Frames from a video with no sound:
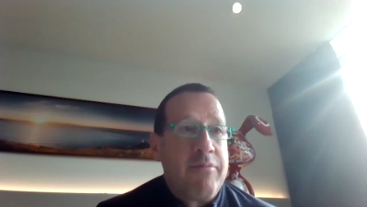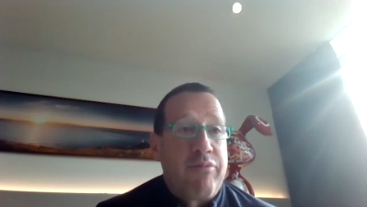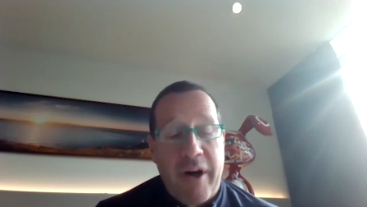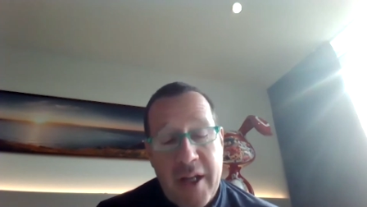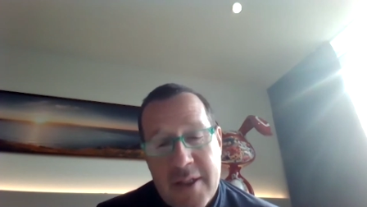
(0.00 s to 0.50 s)

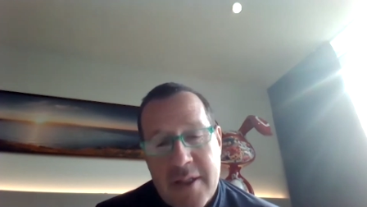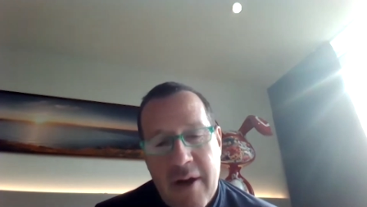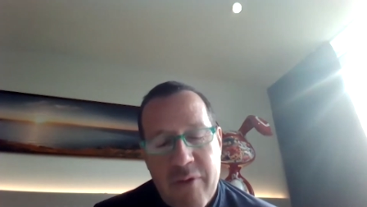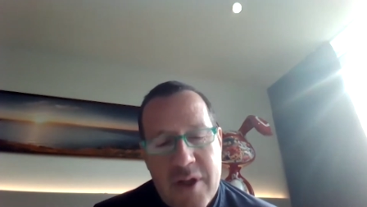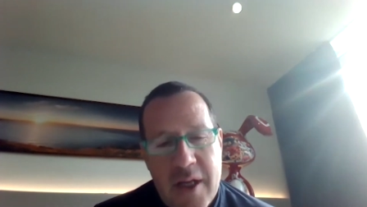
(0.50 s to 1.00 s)
Prince,
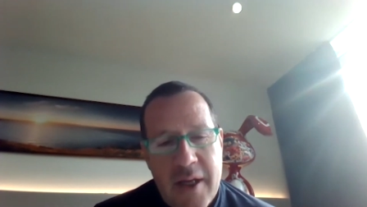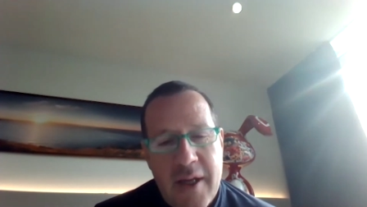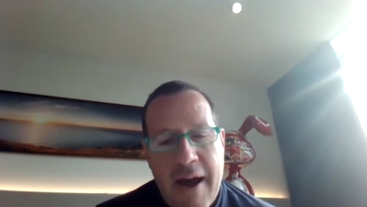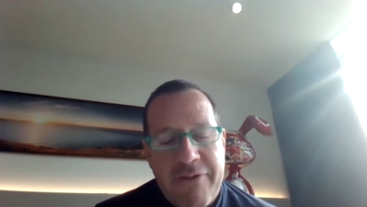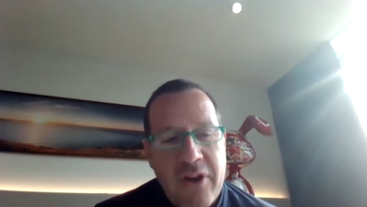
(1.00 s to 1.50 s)
obviously,
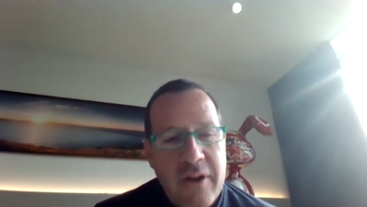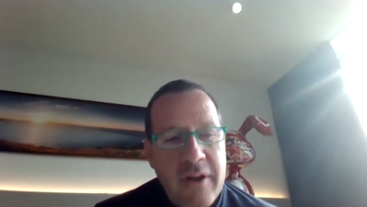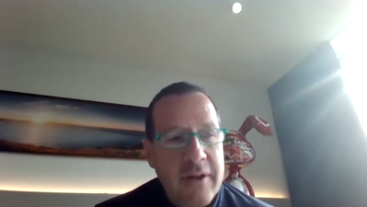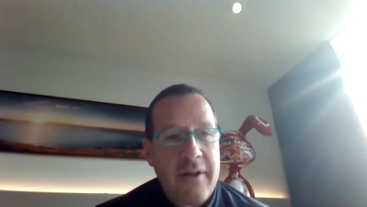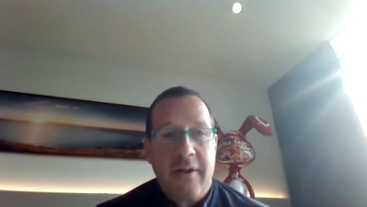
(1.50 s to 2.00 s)

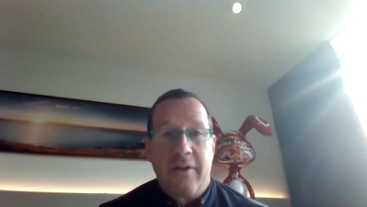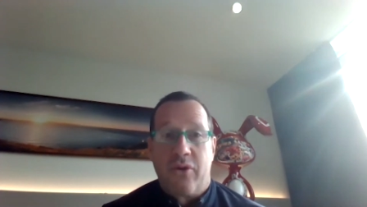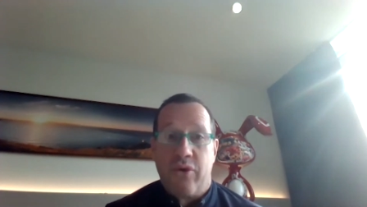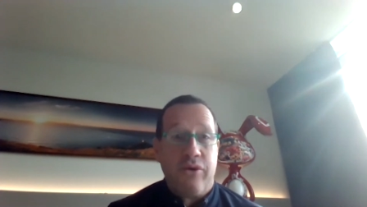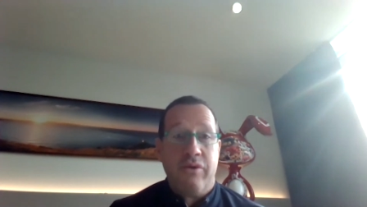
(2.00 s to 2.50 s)
after,
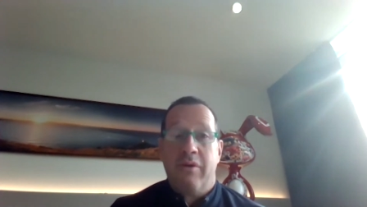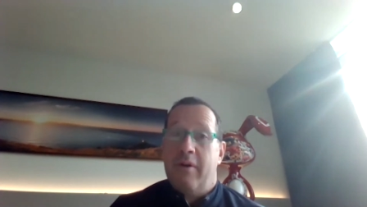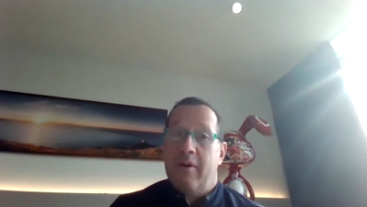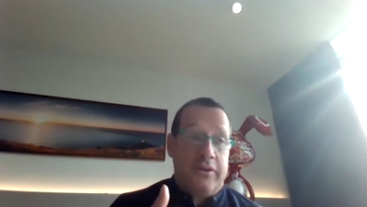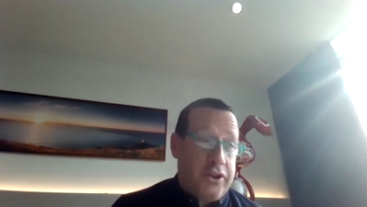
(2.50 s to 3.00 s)
to
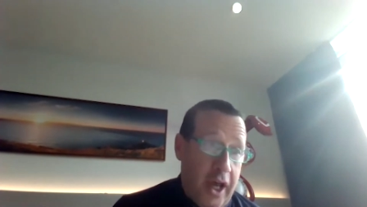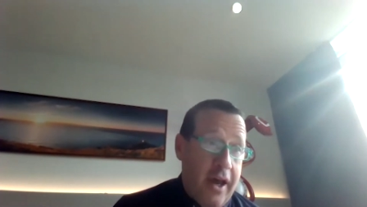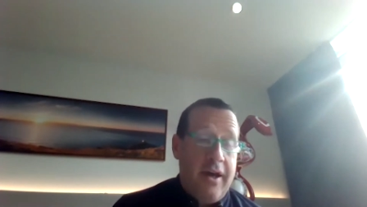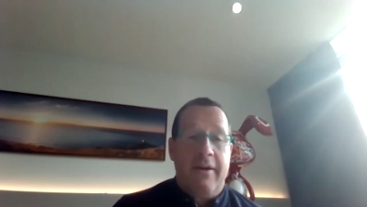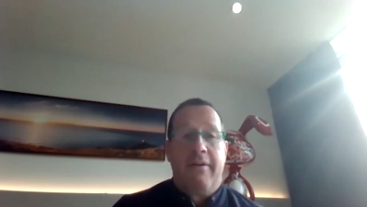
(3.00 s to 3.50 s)
nice.
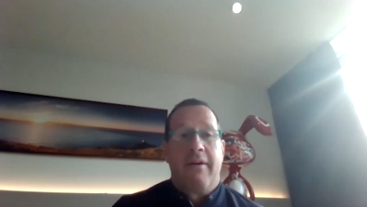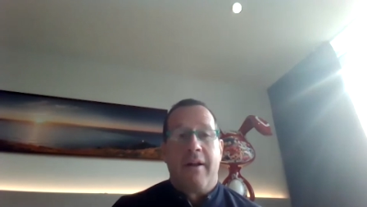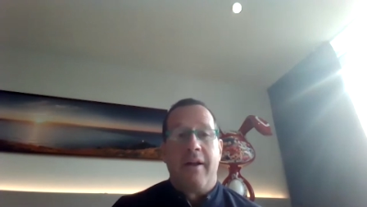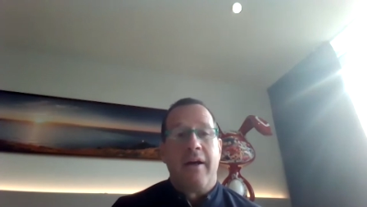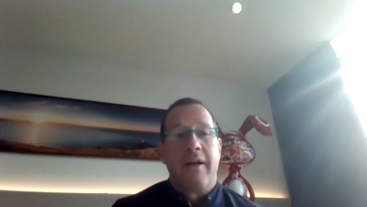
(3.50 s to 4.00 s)
Jay,
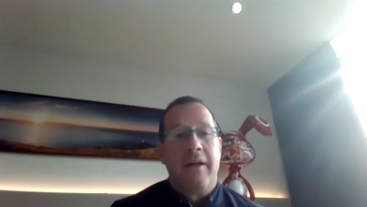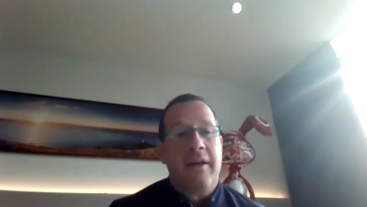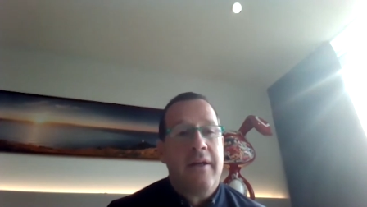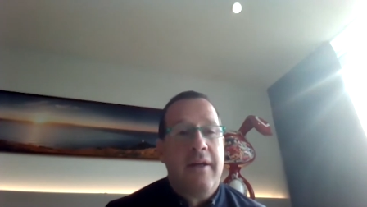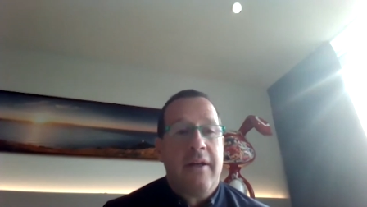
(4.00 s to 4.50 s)

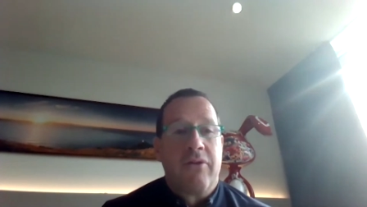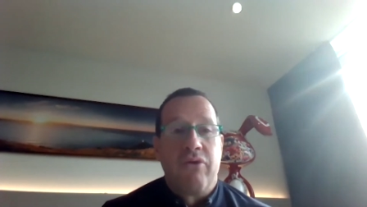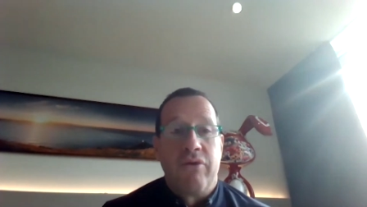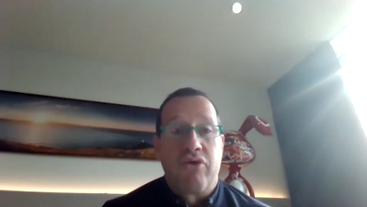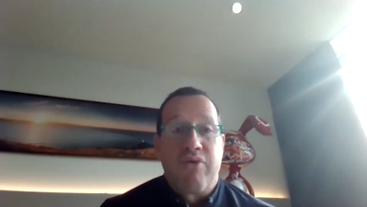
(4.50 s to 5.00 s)
Theory,
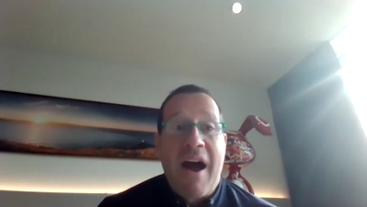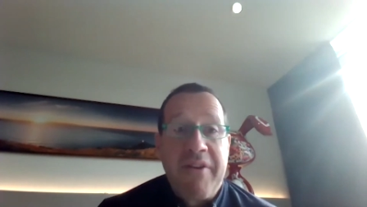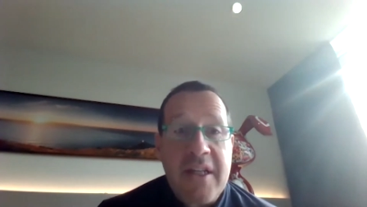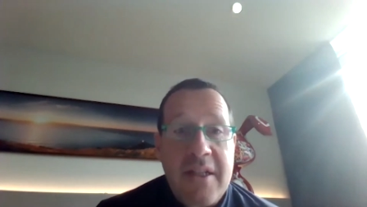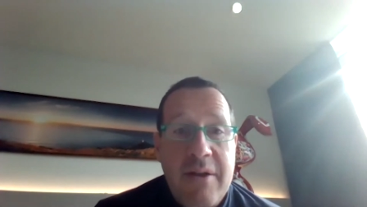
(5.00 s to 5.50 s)
to
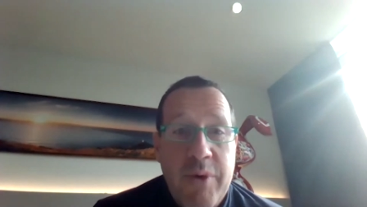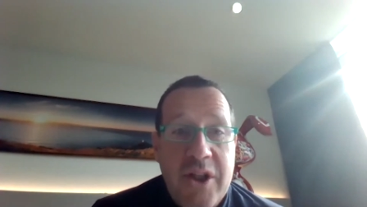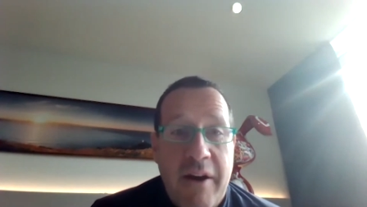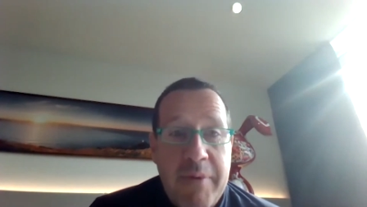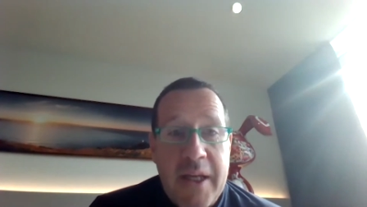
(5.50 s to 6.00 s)
Travis,
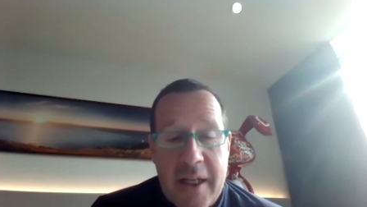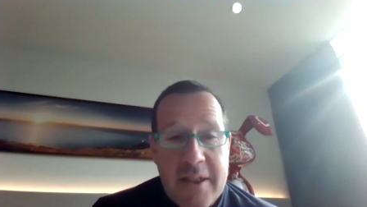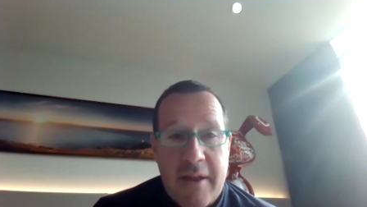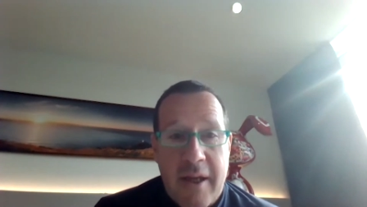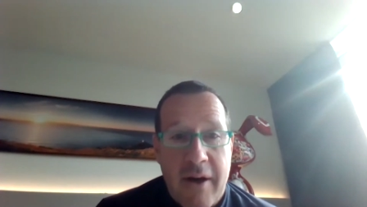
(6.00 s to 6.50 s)
which I've been
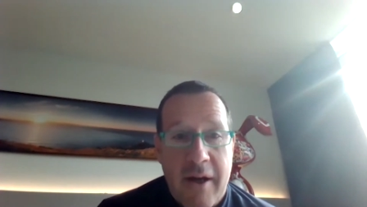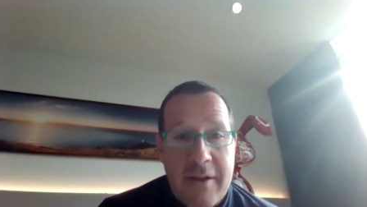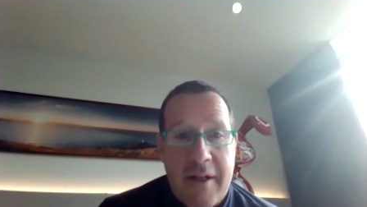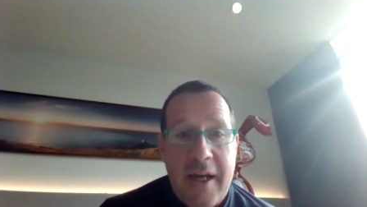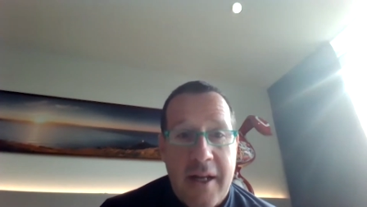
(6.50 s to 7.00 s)
listening a
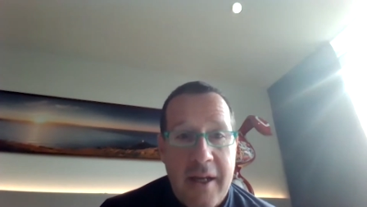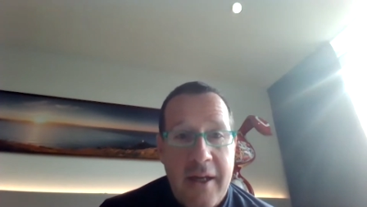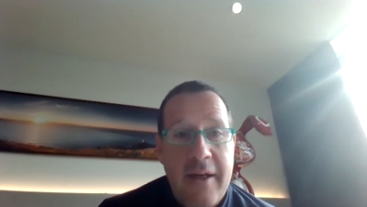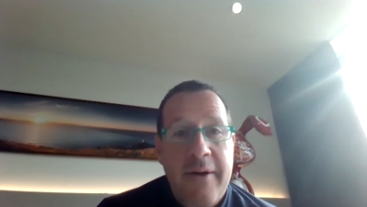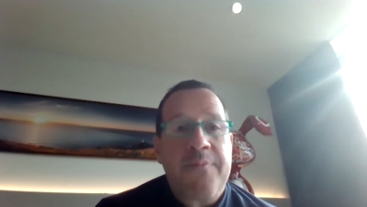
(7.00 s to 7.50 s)
lot
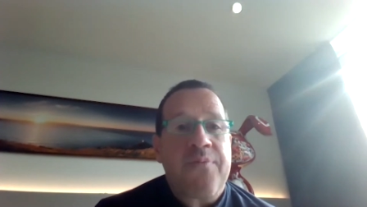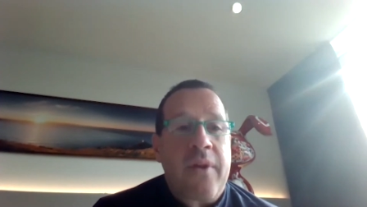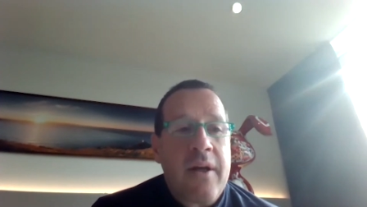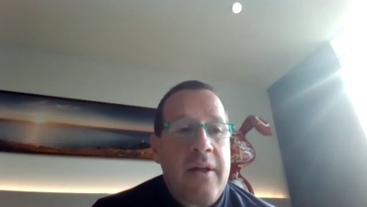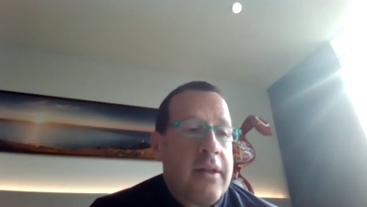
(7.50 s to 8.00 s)
lately,
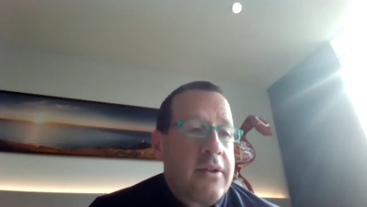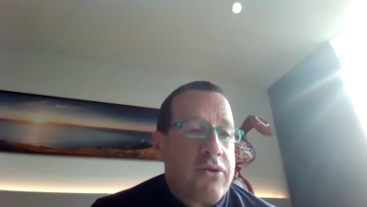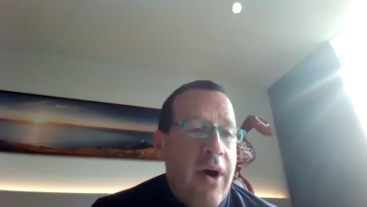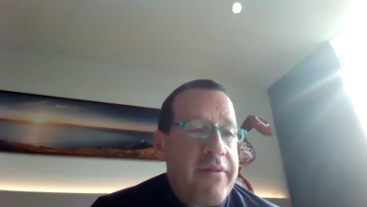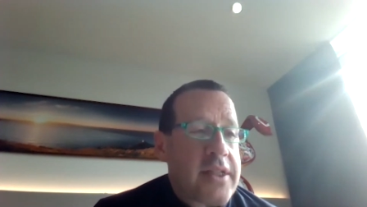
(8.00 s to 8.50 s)

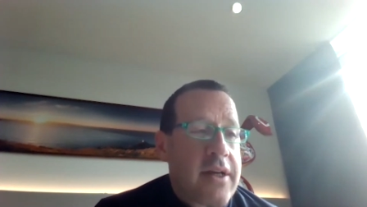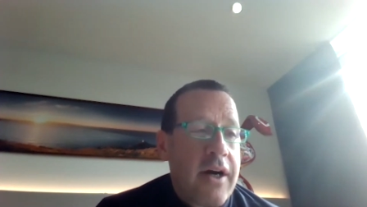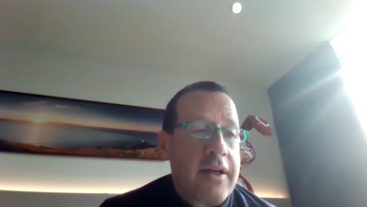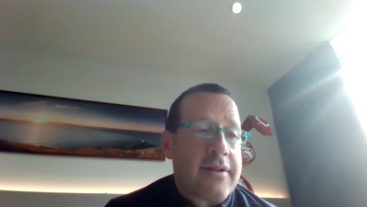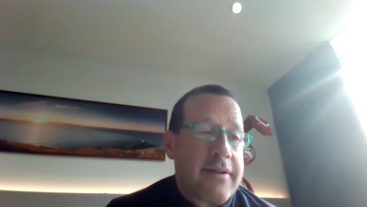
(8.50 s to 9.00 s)
Travis
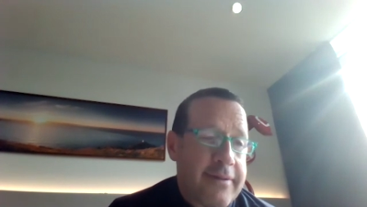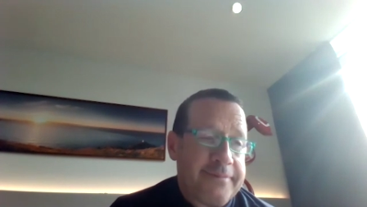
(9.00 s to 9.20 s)
Scott,